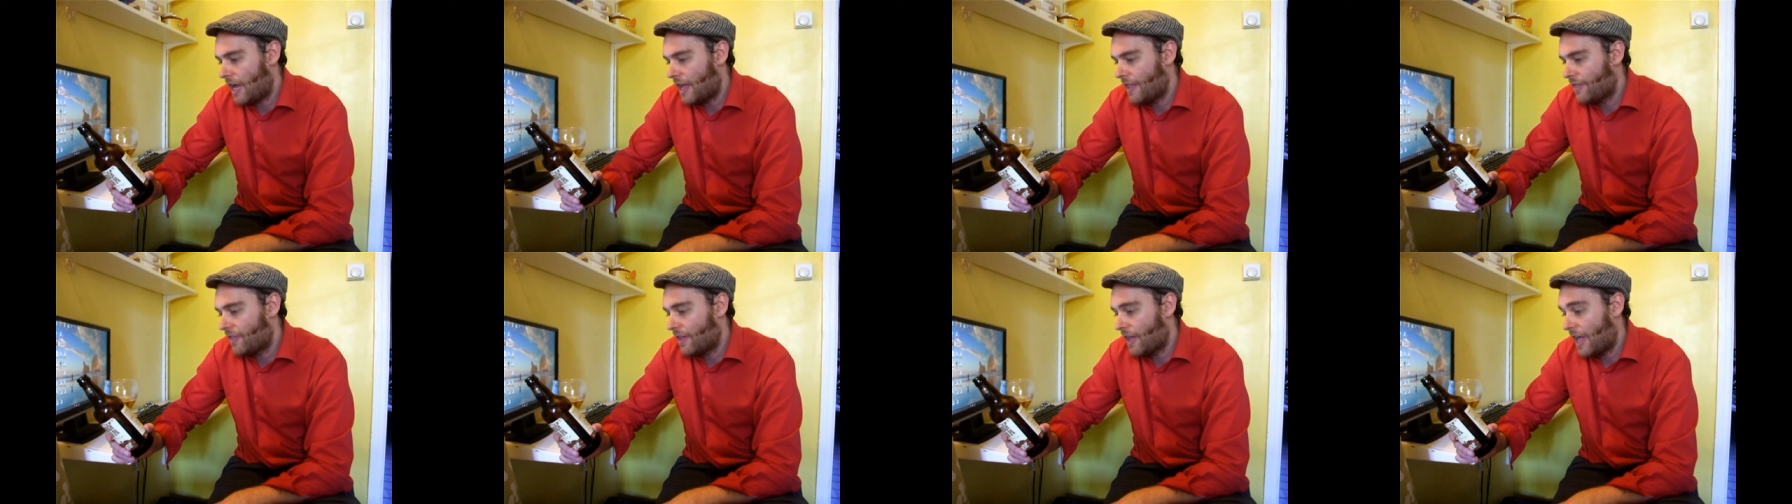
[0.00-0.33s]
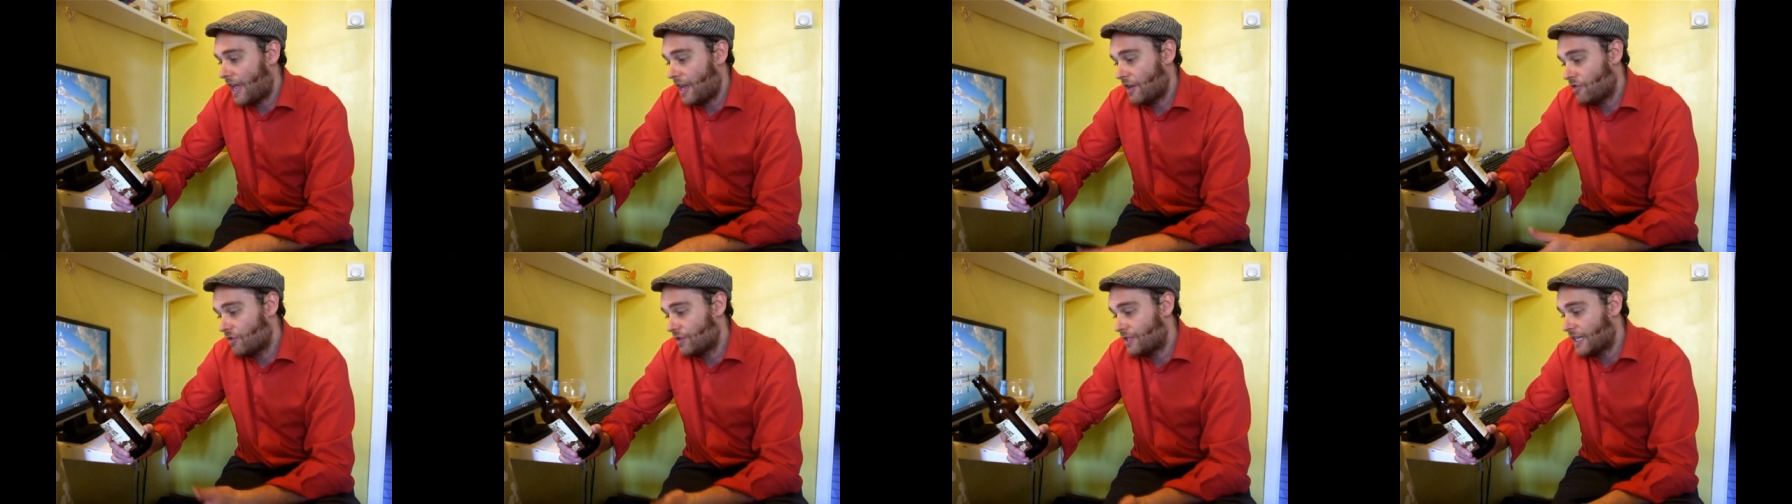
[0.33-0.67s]
the
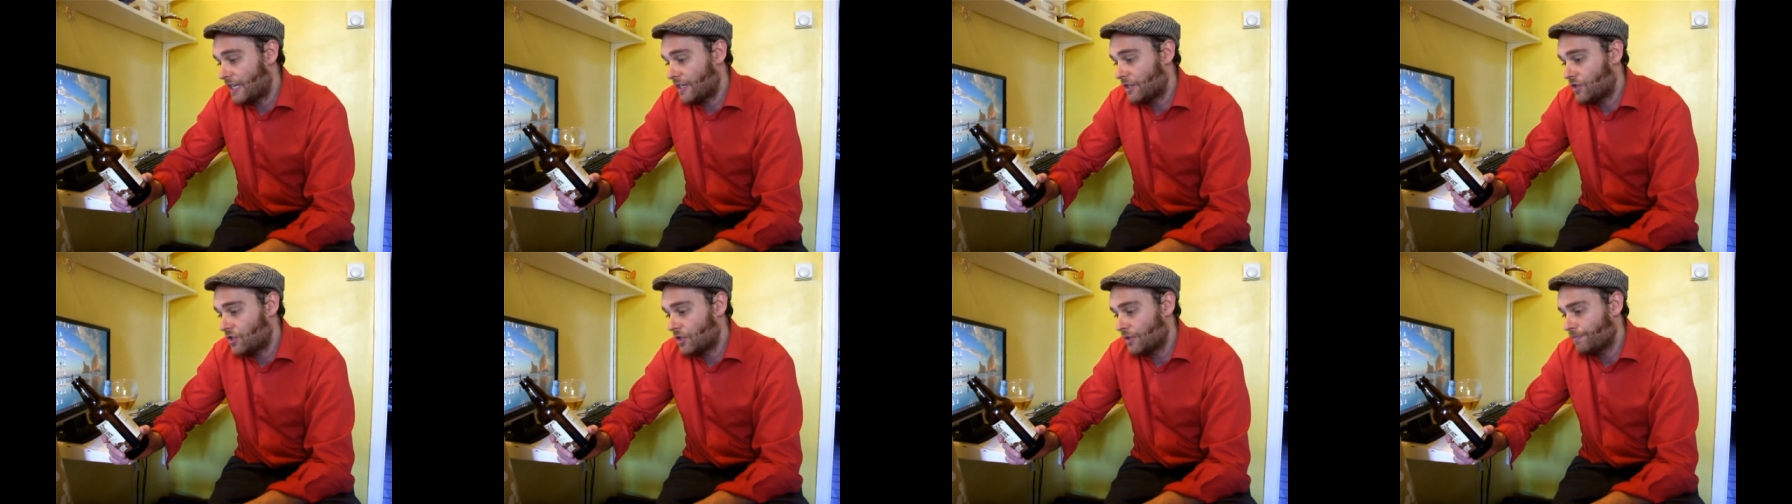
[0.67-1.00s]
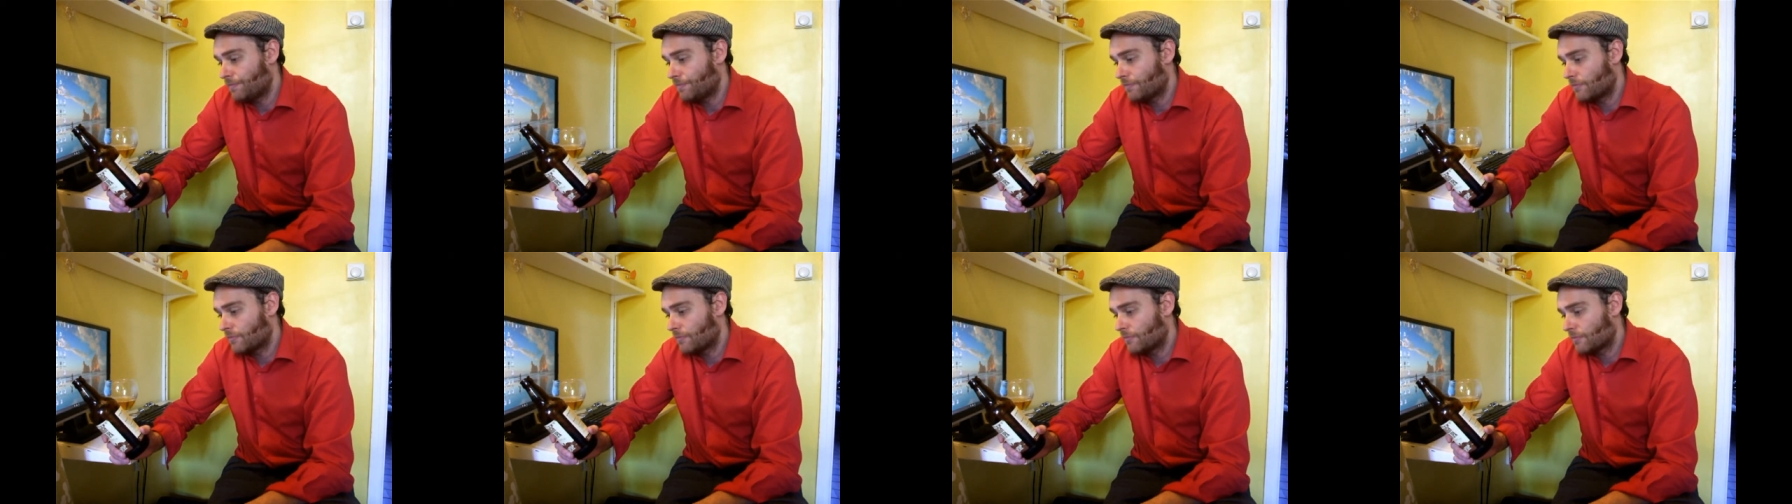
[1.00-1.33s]
head retention
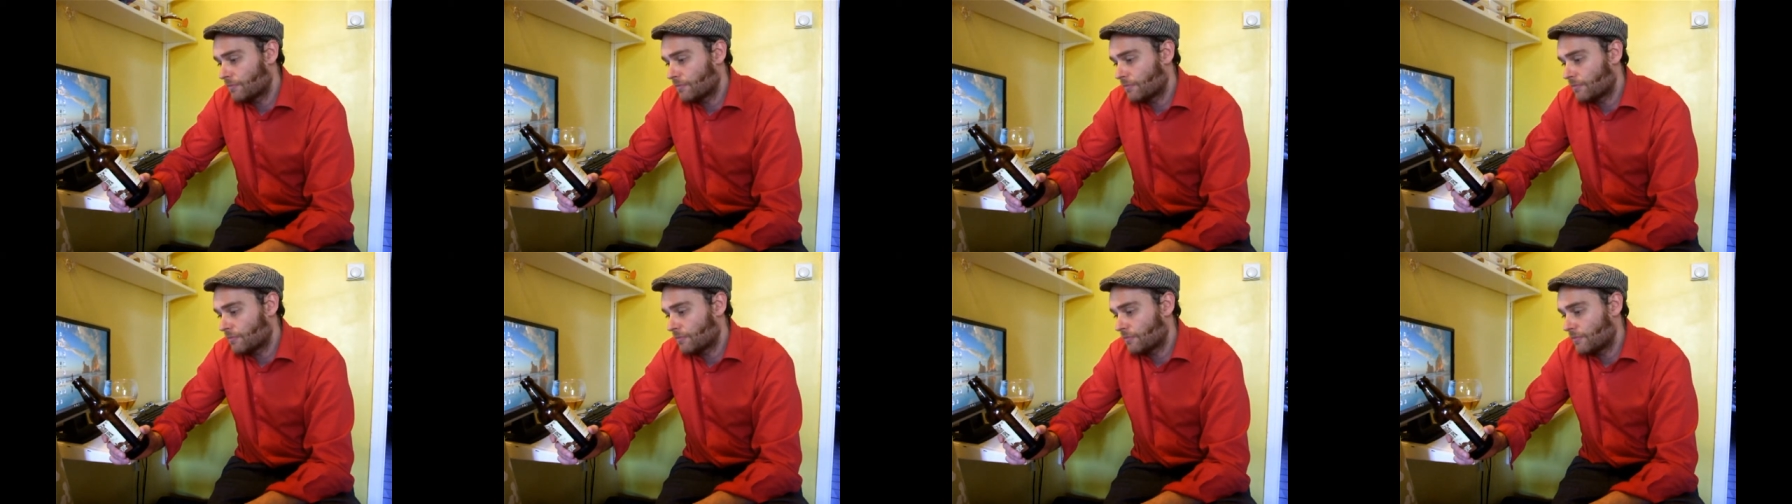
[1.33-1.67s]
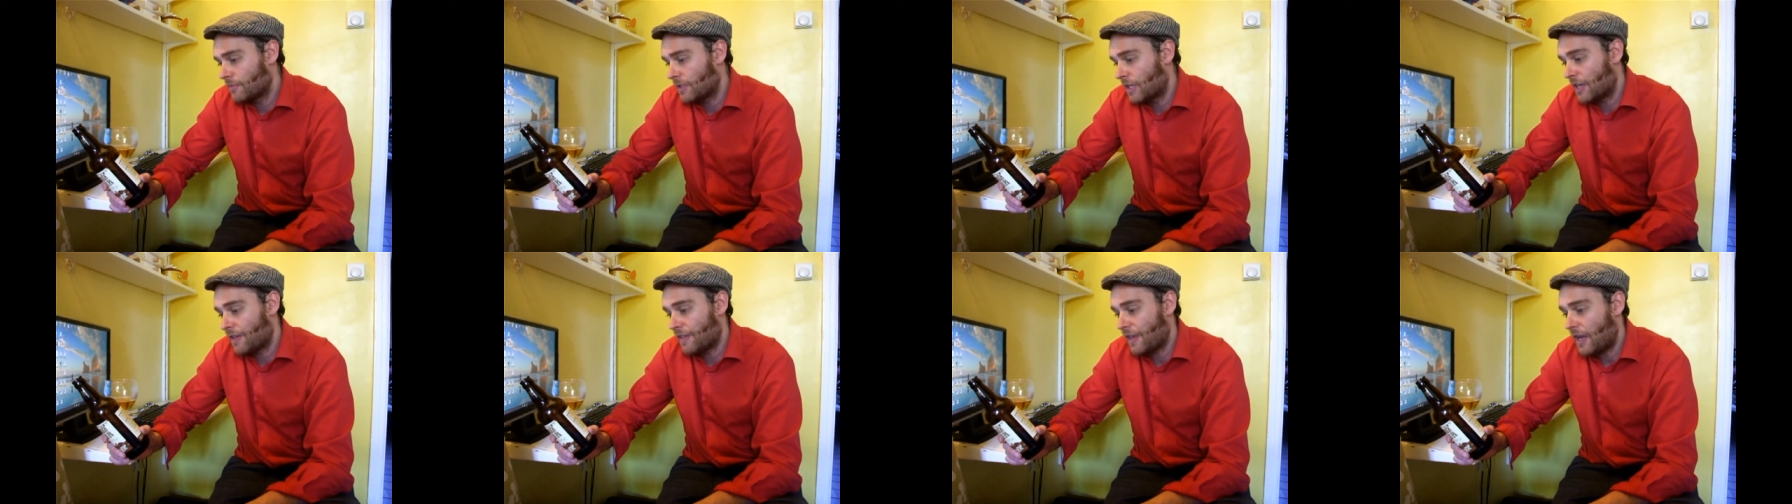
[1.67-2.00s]

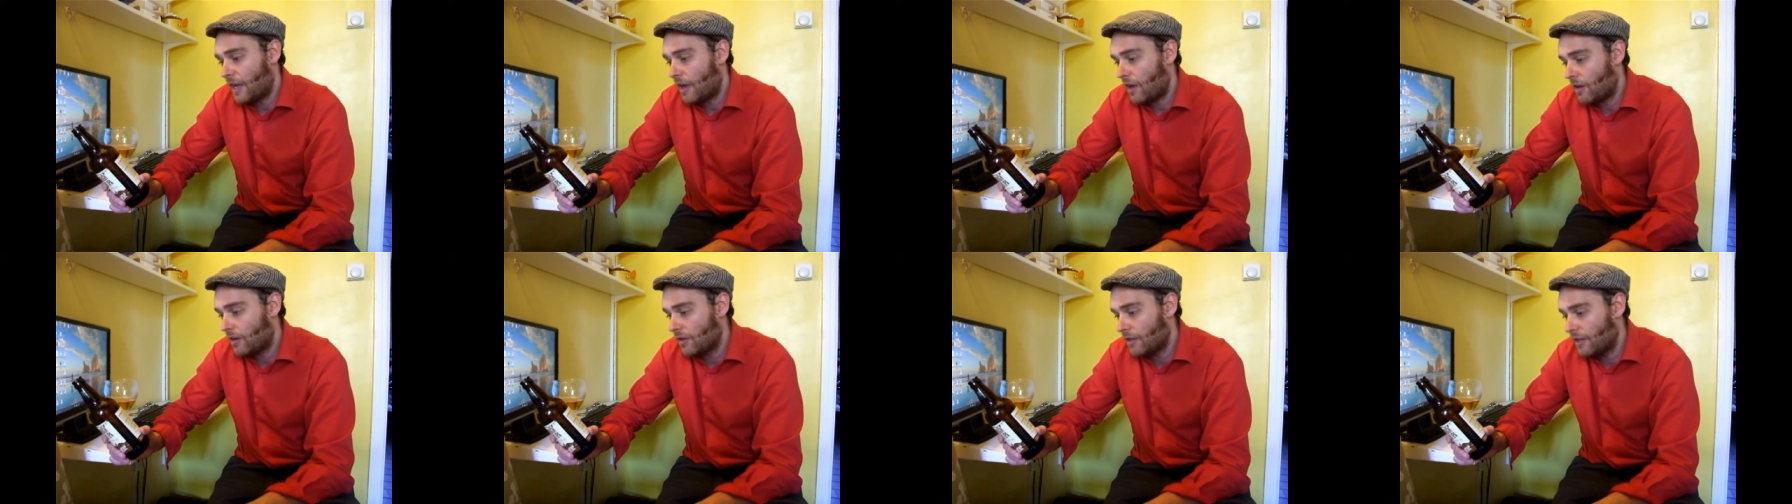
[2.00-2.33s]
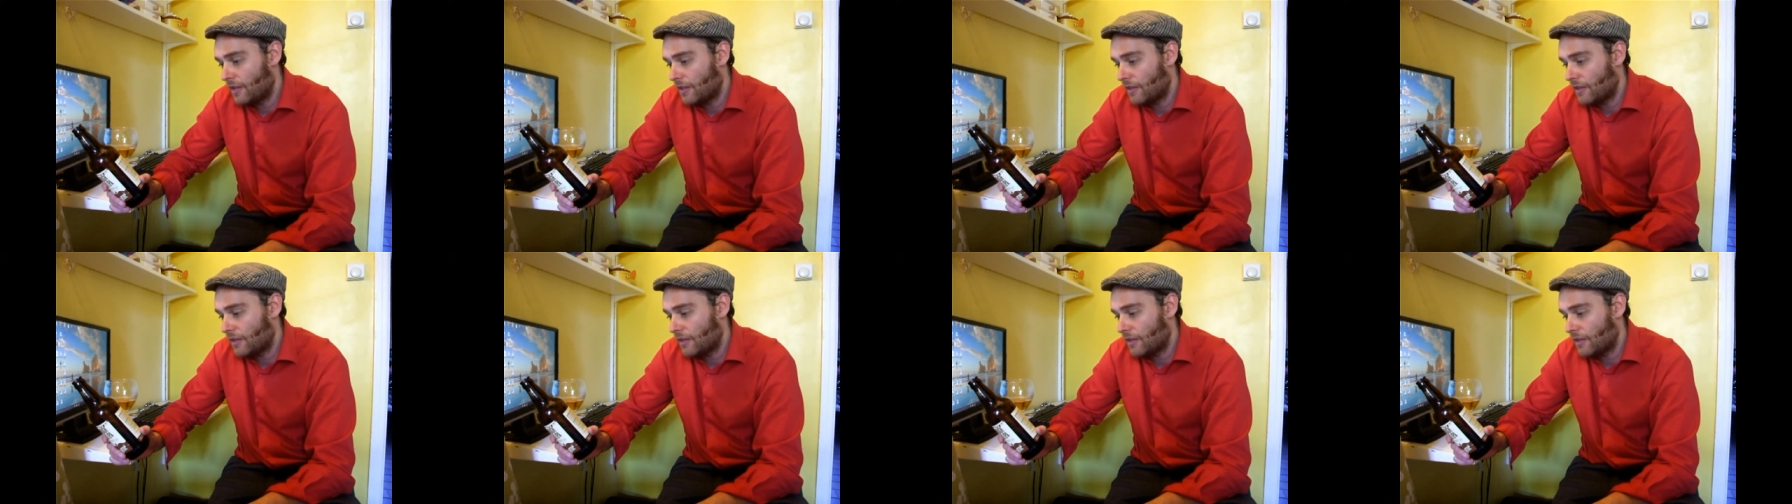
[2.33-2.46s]
hear that?